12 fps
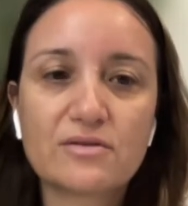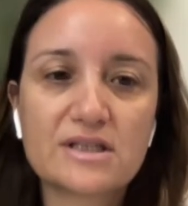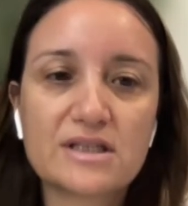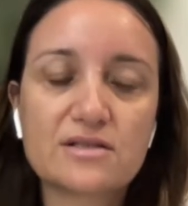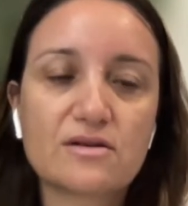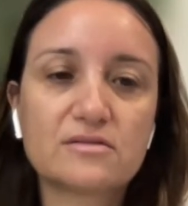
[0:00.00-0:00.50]
which
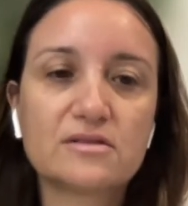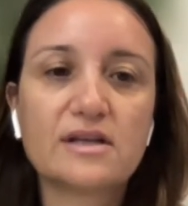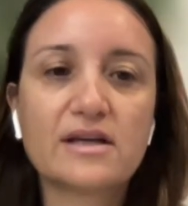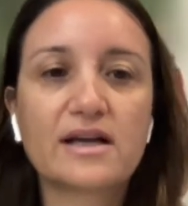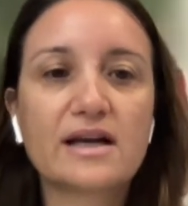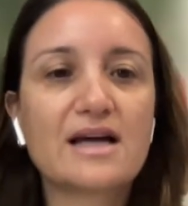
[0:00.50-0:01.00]
is not
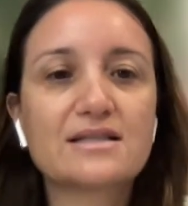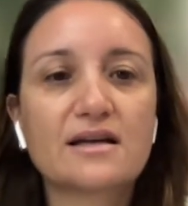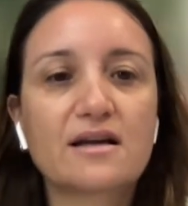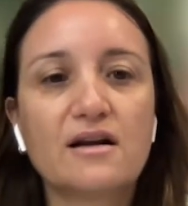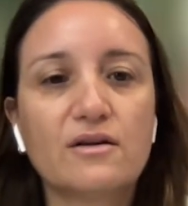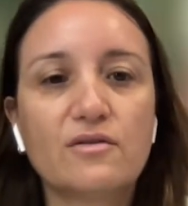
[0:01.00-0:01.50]
the
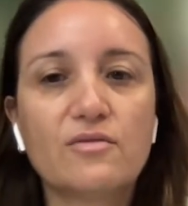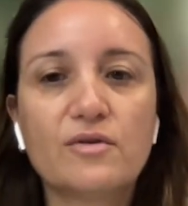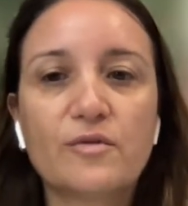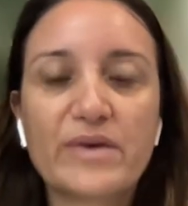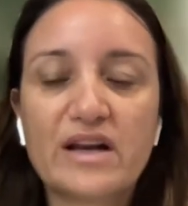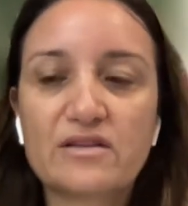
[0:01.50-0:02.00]
classical
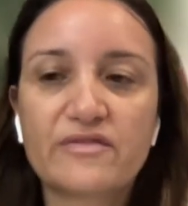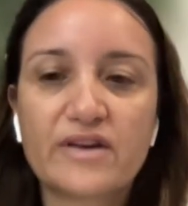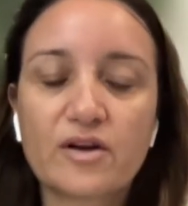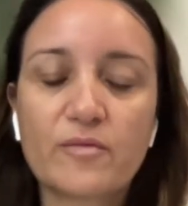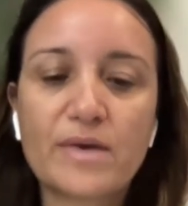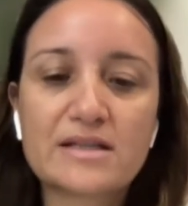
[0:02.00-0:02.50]

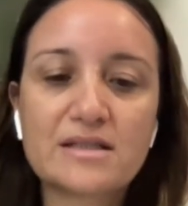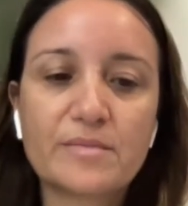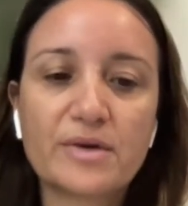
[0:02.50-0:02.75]
uvulopalatopharyngoplasty,